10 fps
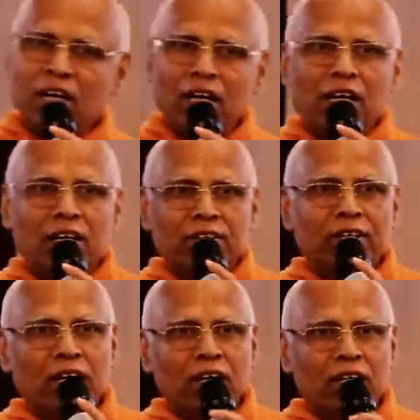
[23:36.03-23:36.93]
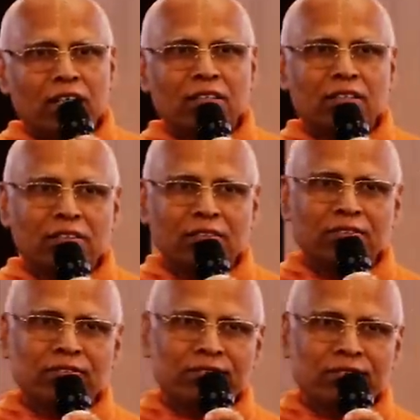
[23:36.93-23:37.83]
And
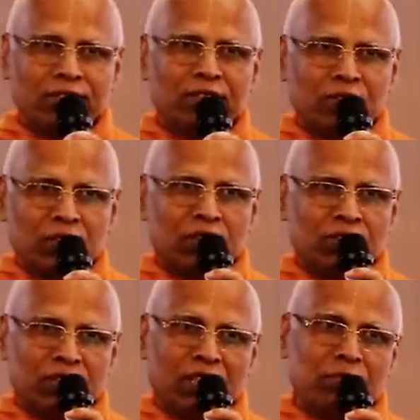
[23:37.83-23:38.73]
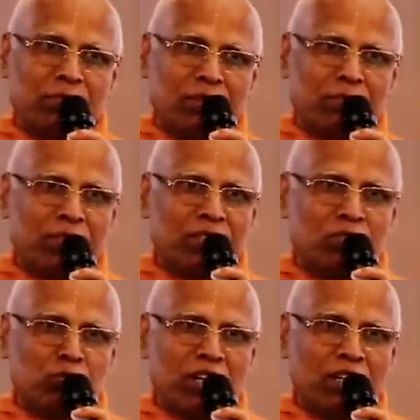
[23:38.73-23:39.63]
you see
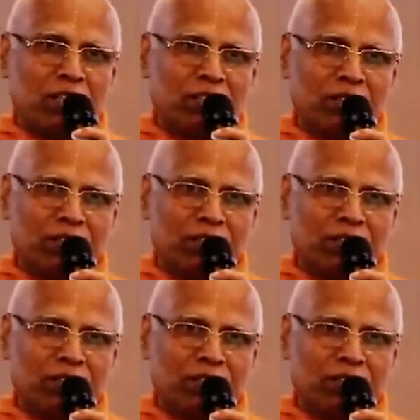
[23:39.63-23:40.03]
Prabhupada's will